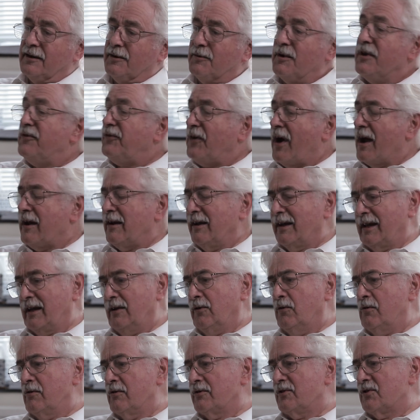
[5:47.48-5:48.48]
We
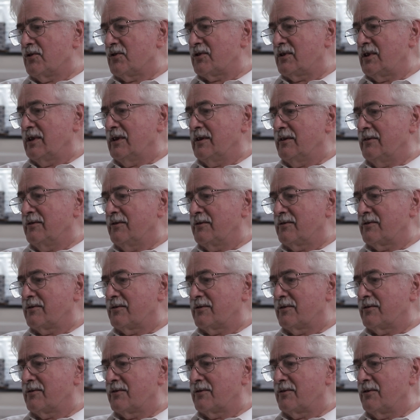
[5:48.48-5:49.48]
finally launched in
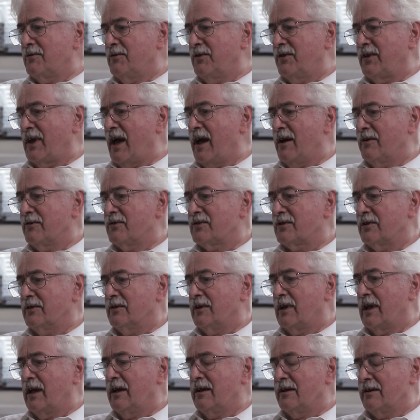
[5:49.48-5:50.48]

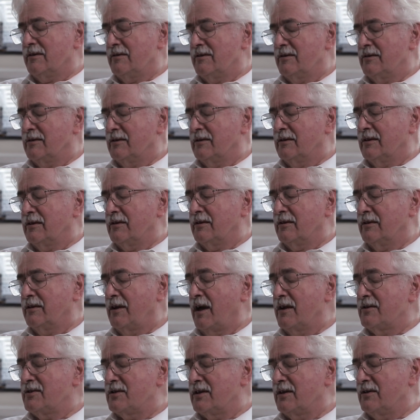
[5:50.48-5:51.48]

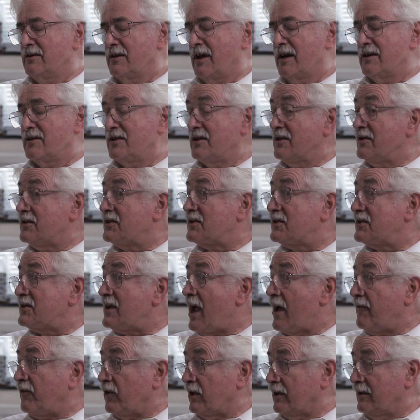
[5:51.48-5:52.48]

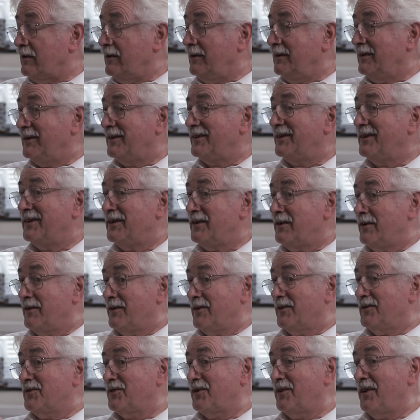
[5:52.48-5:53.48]
1997.
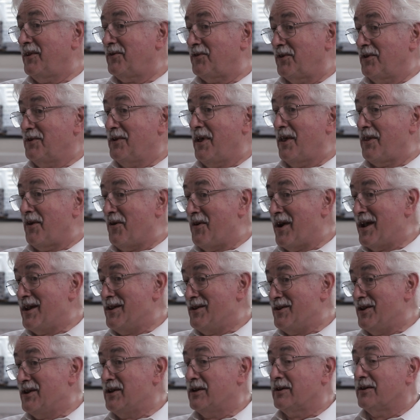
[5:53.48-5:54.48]
So that's another
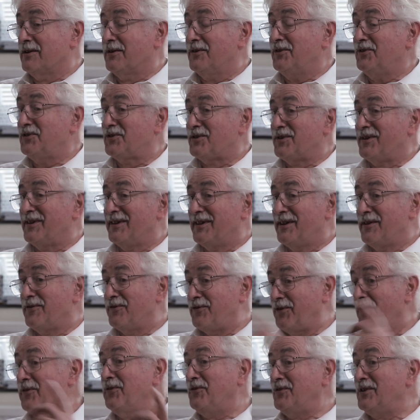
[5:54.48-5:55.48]
8 years,
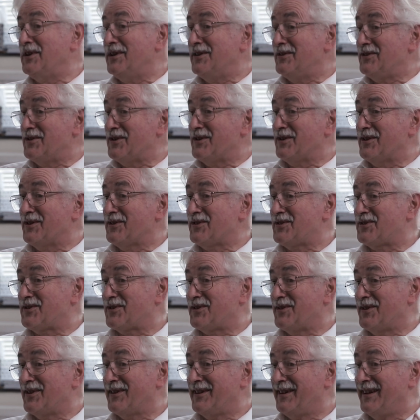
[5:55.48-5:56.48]
15
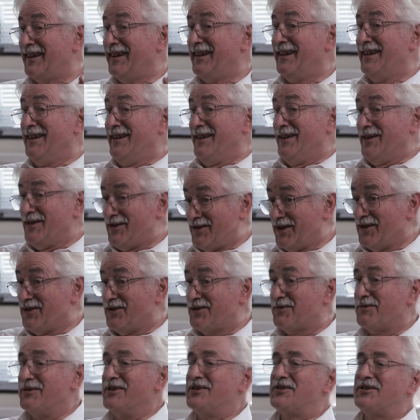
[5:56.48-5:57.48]
years
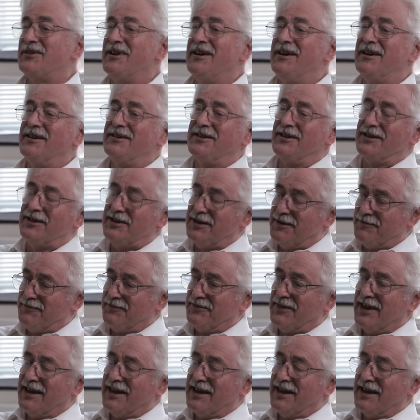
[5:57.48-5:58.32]
since we started.